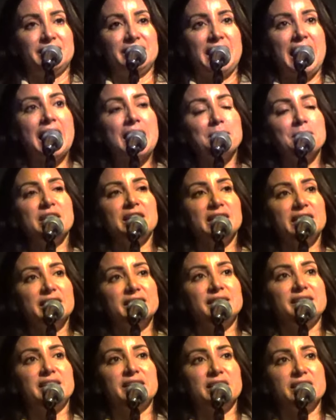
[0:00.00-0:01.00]
How many
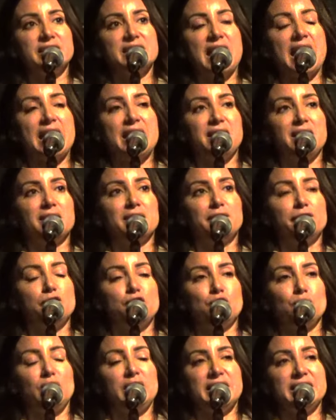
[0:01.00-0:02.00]
years did it take for
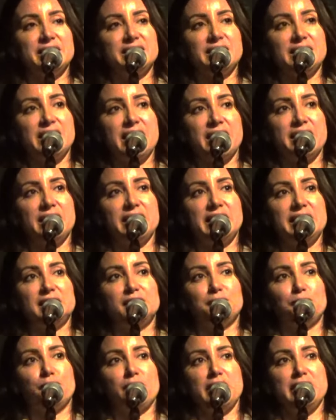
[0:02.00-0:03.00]
Julian to get
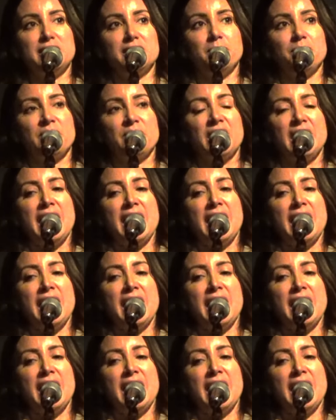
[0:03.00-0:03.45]
his freedom?